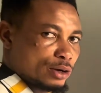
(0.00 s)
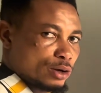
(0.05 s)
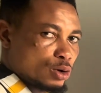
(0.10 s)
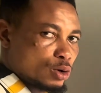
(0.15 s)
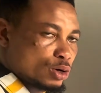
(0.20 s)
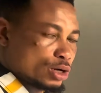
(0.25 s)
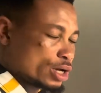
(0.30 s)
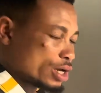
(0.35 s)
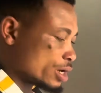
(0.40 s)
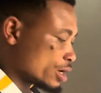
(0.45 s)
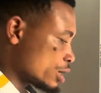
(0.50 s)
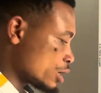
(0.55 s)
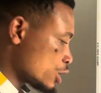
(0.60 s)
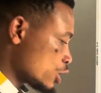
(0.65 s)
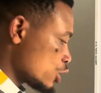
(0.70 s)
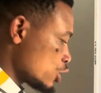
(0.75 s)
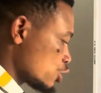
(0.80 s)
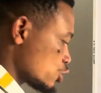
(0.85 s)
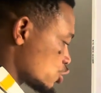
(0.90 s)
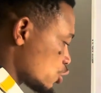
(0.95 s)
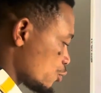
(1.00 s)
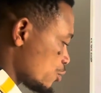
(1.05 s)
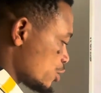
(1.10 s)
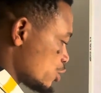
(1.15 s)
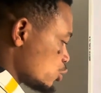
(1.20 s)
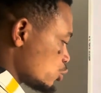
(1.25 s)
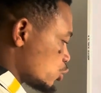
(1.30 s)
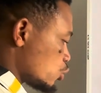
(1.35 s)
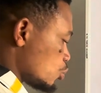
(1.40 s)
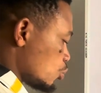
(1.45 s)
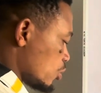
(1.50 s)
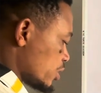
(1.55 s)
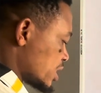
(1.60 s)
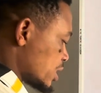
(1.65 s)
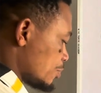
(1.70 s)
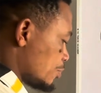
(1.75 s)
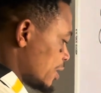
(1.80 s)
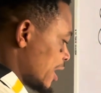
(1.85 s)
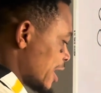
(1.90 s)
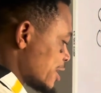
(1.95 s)
Okay, so we need to
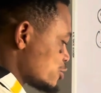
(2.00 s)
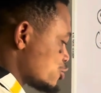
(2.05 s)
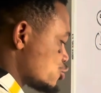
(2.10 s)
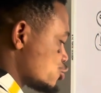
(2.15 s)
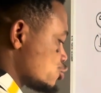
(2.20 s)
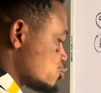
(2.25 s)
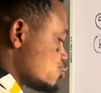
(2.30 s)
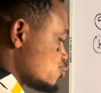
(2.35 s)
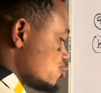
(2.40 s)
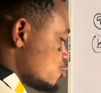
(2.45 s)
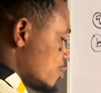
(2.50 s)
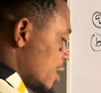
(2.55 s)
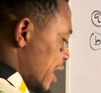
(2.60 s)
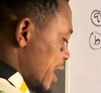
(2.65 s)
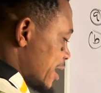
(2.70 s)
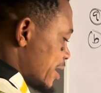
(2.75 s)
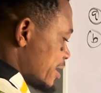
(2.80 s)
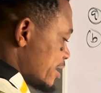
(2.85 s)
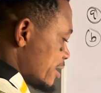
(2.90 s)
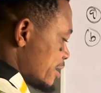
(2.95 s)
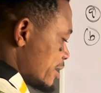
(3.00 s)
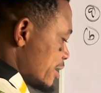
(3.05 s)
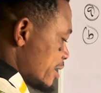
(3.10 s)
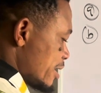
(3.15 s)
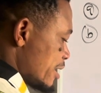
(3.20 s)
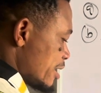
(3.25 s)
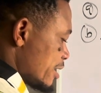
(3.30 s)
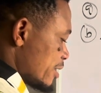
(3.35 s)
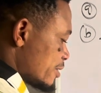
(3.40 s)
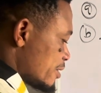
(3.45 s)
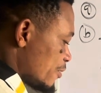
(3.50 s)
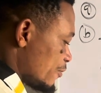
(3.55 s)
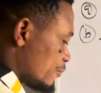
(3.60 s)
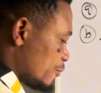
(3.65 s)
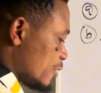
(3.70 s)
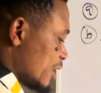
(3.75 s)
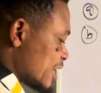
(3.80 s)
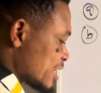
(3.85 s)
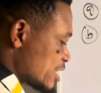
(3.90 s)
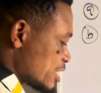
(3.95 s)
multiply 2 by the
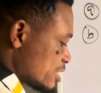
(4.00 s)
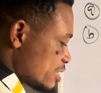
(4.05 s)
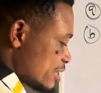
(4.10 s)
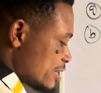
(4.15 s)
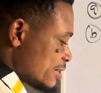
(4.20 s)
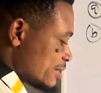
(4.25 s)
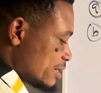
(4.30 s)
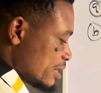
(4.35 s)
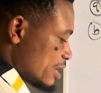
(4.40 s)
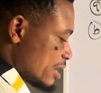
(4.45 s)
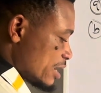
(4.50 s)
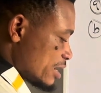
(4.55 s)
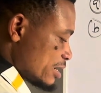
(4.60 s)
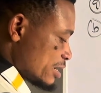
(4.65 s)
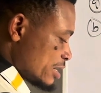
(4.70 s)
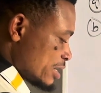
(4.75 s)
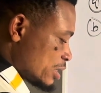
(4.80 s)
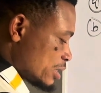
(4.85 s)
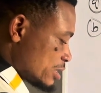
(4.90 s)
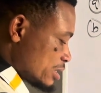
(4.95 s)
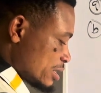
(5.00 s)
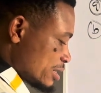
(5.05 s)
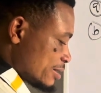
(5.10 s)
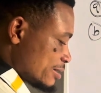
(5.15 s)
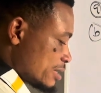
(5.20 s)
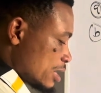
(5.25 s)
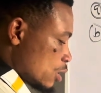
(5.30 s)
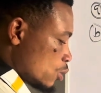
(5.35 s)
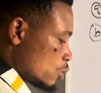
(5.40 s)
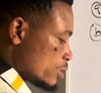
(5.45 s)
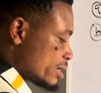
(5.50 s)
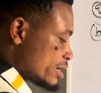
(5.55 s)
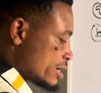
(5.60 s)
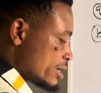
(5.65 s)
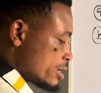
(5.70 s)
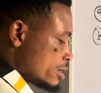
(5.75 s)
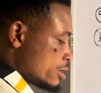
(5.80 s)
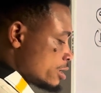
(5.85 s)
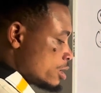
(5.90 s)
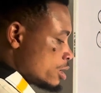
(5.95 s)
fraction. This is the
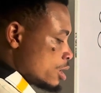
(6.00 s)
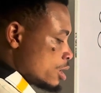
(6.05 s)
only